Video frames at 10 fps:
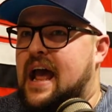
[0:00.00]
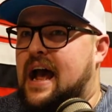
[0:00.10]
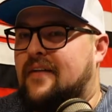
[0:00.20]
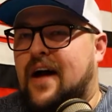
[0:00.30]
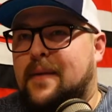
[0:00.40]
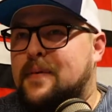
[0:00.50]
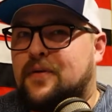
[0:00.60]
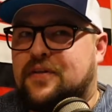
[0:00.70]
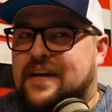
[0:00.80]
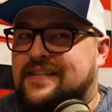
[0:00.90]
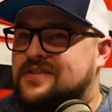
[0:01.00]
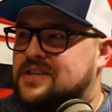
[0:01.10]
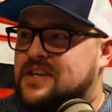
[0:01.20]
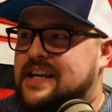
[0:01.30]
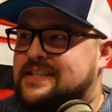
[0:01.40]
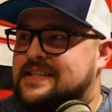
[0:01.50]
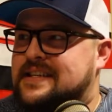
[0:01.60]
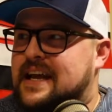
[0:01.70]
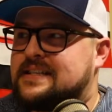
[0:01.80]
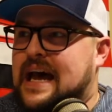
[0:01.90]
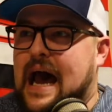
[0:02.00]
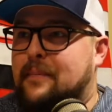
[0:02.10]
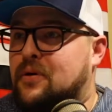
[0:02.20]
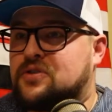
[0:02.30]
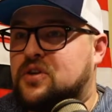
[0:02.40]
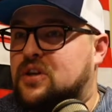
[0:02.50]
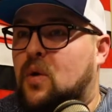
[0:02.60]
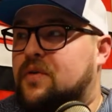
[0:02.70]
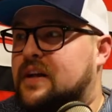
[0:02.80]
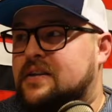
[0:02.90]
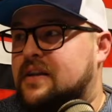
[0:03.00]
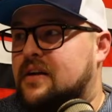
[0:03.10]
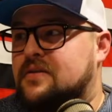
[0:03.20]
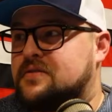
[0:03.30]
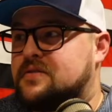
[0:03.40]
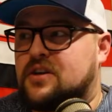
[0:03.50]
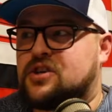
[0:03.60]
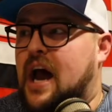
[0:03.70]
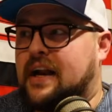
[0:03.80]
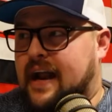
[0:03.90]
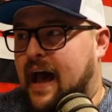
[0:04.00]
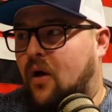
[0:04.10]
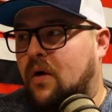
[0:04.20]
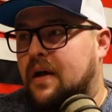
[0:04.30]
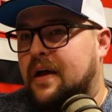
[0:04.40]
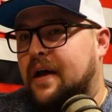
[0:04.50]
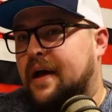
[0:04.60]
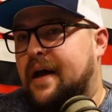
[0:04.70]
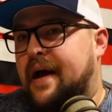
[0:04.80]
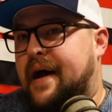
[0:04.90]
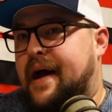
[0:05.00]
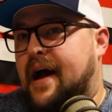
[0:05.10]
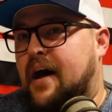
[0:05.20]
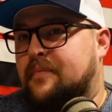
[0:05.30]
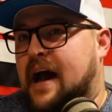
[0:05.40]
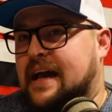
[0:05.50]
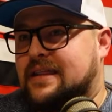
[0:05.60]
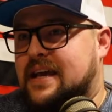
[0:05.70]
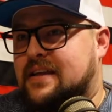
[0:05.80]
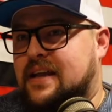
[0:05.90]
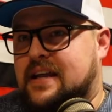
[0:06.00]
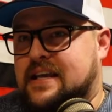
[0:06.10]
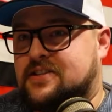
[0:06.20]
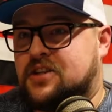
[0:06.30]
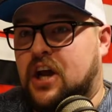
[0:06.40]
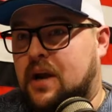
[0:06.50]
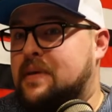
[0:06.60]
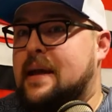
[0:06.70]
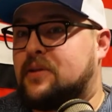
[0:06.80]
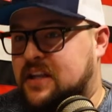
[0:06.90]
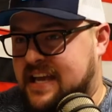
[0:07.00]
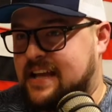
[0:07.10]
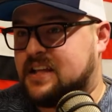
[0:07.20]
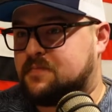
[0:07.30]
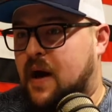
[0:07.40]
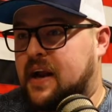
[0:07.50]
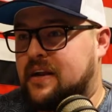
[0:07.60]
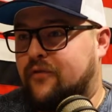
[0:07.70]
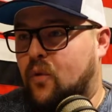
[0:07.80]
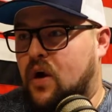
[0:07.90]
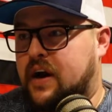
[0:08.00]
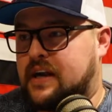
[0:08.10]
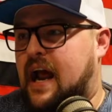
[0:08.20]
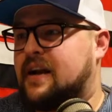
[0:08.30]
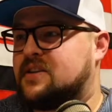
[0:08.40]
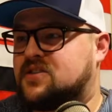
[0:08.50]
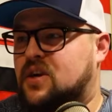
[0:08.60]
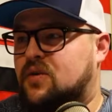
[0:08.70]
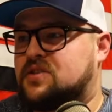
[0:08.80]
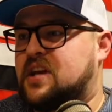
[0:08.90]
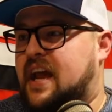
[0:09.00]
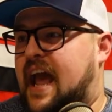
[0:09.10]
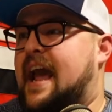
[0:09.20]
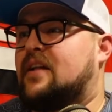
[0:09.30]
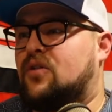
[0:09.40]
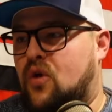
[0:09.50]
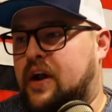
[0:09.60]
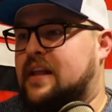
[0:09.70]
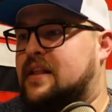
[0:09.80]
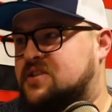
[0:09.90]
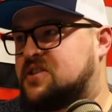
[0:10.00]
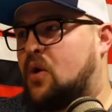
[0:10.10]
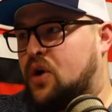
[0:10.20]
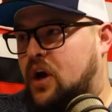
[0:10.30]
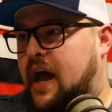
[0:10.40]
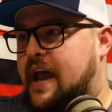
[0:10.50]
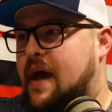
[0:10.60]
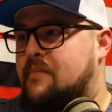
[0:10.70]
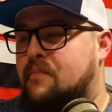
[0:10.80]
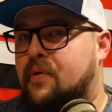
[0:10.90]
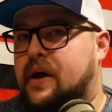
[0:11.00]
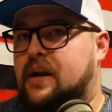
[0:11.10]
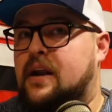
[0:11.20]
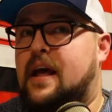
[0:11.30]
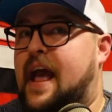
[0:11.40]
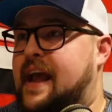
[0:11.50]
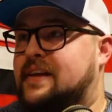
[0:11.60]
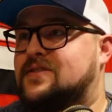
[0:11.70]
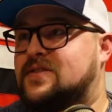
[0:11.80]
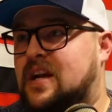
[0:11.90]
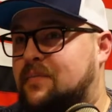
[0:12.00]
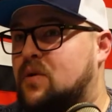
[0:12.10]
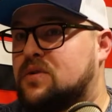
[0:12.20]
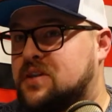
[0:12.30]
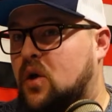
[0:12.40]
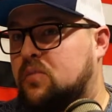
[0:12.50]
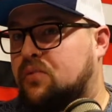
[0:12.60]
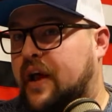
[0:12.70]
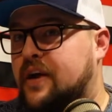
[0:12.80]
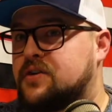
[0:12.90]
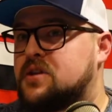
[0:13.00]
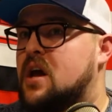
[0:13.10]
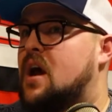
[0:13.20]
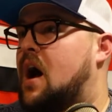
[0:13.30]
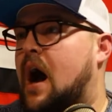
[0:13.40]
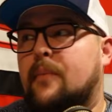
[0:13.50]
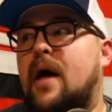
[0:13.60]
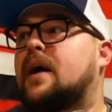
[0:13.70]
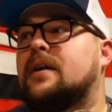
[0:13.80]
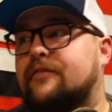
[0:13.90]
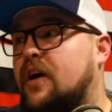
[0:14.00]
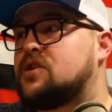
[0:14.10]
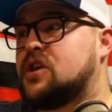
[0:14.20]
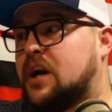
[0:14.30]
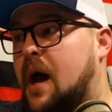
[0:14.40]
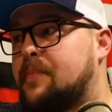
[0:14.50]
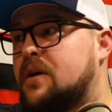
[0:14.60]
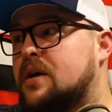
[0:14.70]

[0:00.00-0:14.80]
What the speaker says: A lot of people think there's a chance he stays. I personally don't think there's a shot in hell. I think that he's going to be able to take this body of work and not necessarily say, hey, look at this is how good I am, but hey, stick me with skilled players. I'm not going to fuck shit up.